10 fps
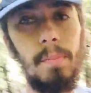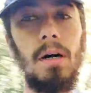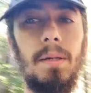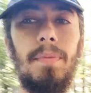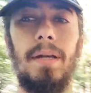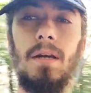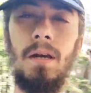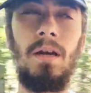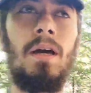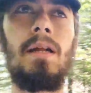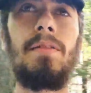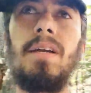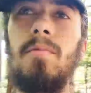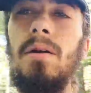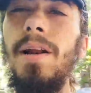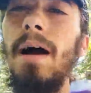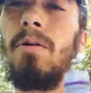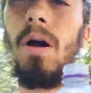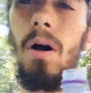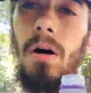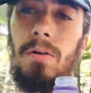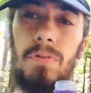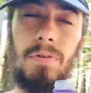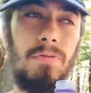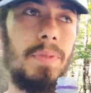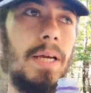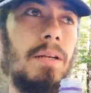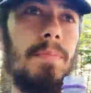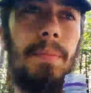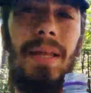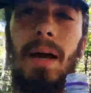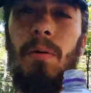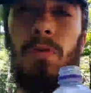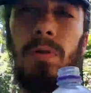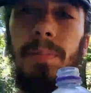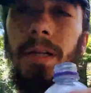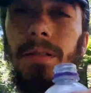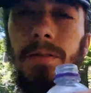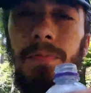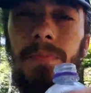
behind me, I think around an hour and a half from the end, maybe an hour 40 minutes.